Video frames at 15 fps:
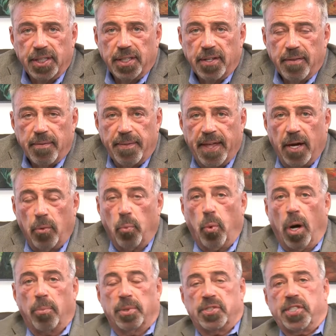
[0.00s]
that
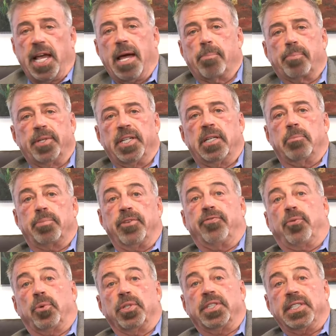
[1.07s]
what was happening
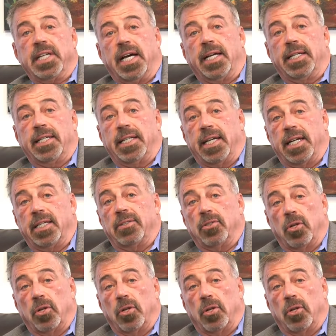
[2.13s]
before the 98